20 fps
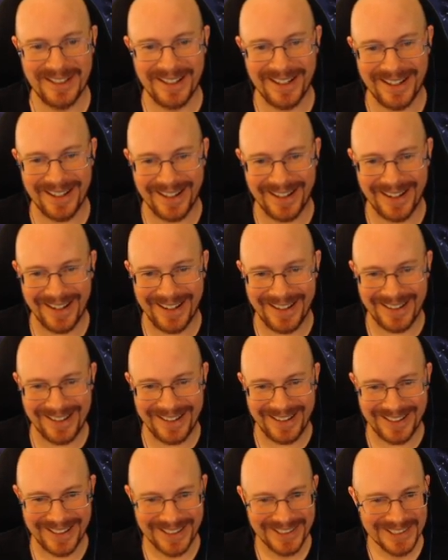I
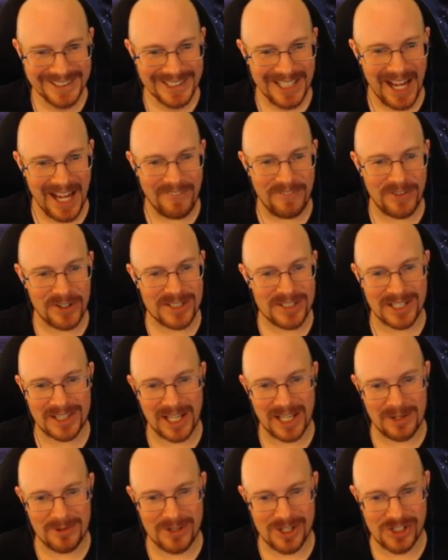like. At first, I
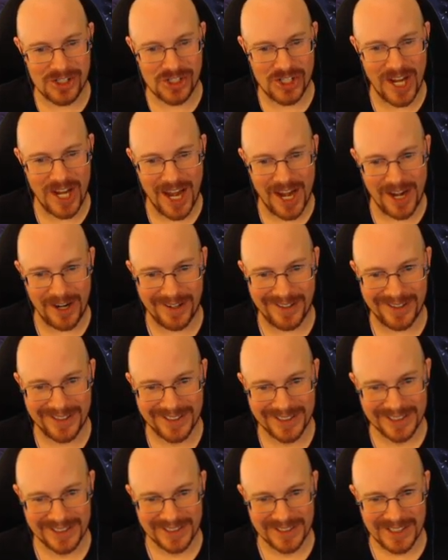thought it was a chair
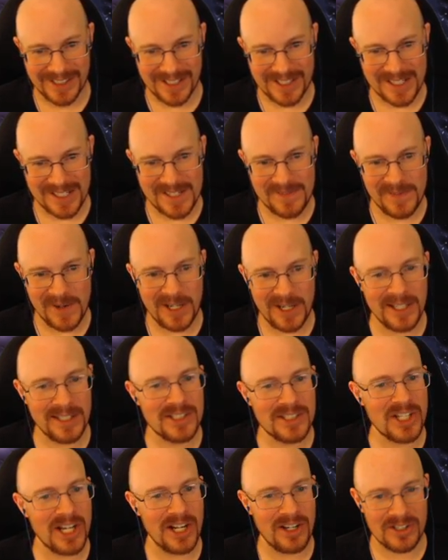because it's very
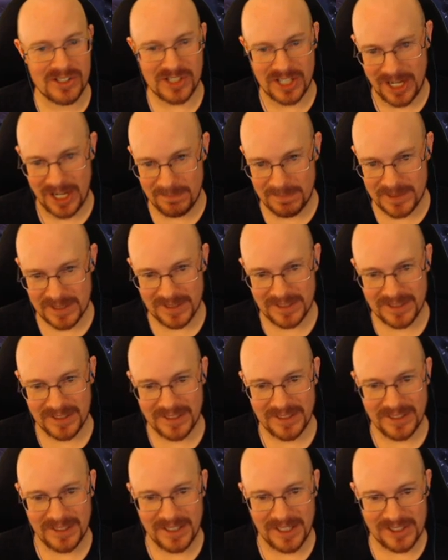chair shaped.
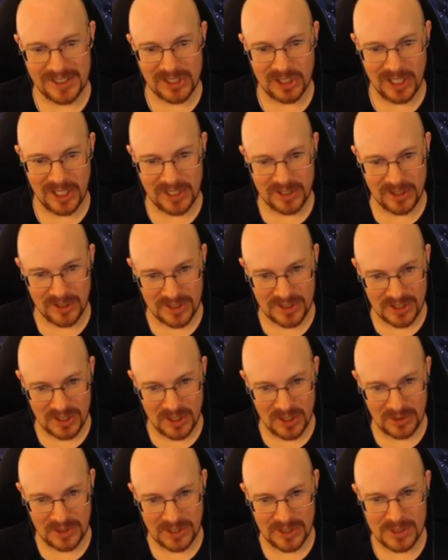Until I noticed,
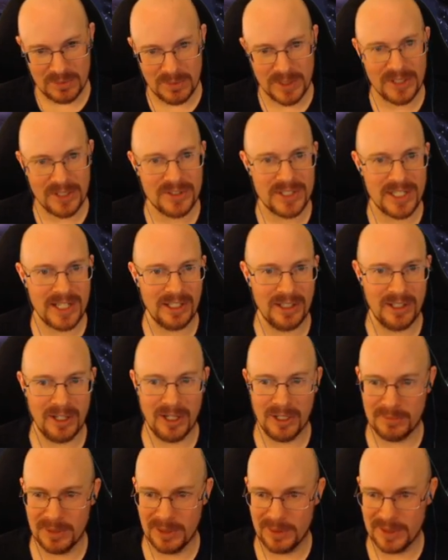oh, there's wheels and a
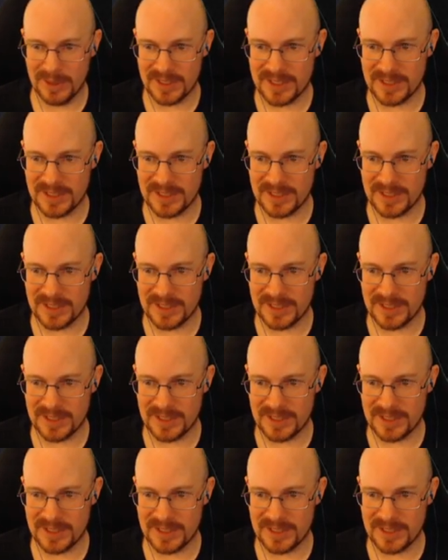lawnmower.